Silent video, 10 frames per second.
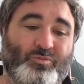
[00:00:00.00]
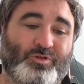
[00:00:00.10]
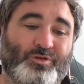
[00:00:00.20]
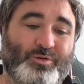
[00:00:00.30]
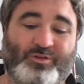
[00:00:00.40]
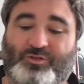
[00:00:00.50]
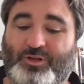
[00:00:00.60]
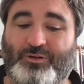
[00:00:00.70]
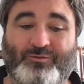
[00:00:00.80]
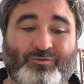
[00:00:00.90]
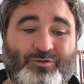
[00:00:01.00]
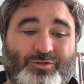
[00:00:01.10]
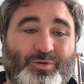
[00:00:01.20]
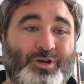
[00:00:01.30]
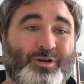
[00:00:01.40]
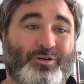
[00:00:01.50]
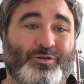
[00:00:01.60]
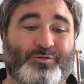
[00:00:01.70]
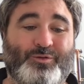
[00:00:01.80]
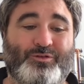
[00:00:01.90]
doing its thing. So we can go
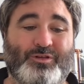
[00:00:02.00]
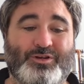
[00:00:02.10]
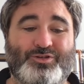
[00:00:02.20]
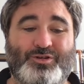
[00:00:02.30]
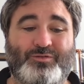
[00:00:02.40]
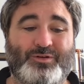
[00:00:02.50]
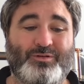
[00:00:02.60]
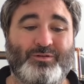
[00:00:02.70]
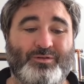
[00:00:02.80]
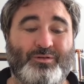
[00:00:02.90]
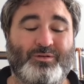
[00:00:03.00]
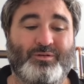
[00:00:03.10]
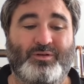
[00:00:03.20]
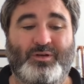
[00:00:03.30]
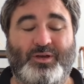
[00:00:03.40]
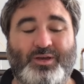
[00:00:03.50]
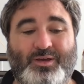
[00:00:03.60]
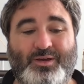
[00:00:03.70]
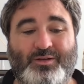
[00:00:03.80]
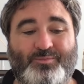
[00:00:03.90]
./server,
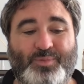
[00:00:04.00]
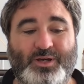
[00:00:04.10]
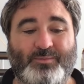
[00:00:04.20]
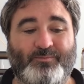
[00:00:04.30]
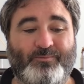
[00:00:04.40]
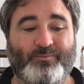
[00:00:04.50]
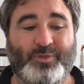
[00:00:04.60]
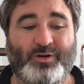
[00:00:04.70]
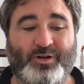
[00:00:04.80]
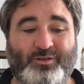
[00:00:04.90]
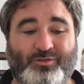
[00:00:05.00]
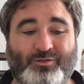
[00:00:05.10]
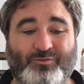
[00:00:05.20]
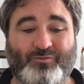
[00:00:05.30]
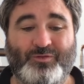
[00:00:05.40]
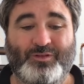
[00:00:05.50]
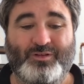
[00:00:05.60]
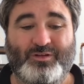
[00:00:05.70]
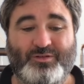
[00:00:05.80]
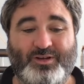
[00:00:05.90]
and bam, there it is.
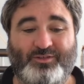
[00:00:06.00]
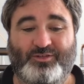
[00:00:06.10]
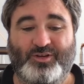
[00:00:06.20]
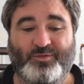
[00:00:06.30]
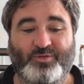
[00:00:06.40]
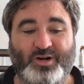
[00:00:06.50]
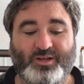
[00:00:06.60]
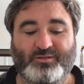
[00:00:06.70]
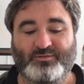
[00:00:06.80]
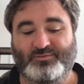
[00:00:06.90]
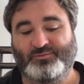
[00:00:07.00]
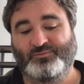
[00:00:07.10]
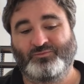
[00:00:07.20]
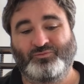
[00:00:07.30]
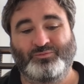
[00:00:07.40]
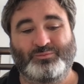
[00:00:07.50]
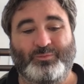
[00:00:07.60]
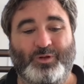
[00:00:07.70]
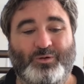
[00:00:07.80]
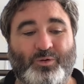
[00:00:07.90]
There's the server running.
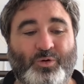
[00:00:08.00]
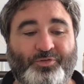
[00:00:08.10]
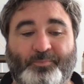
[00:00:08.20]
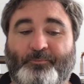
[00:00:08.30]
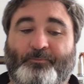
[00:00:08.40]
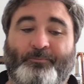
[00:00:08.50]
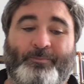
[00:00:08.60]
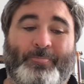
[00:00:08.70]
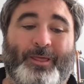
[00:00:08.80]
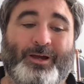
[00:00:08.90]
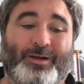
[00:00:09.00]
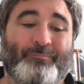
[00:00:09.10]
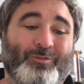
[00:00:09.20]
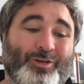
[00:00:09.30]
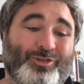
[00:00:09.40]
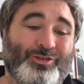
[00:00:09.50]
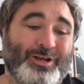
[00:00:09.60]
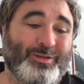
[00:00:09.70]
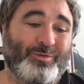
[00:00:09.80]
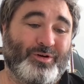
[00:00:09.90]
Awesome. Okay, so
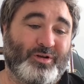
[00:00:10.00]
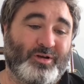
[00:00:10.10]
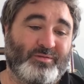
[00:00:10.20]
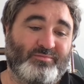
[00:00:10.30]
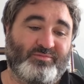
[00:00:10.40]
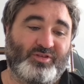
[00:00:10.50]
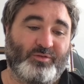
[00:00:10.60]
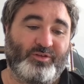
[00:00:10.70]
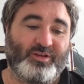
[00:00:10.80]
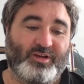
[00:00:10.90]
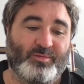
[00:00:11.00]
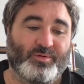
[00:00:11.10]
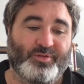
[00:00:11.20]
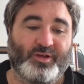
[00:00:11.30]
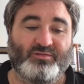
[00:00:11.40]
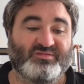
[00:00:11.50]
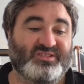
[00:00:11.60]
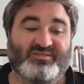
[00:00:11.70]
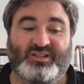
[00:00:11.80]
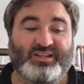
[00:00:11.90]
now that we've got a self-executable thing,
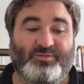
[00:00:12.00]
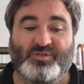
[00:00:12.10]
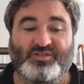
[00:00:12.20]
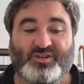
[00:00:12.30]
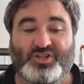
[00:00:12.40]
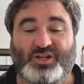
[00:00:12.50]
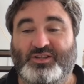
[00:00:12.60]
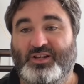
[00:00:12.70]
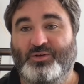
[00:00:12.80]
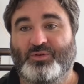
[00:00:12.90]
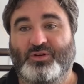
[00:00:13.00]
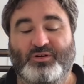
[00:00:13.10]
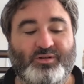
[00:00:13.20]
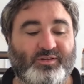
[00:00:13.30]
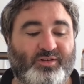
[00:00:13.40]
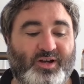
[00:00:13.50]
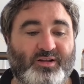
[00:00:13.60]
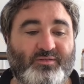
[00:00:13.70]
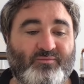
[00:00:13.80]
well, I guess we just got to chuck that into a Docker container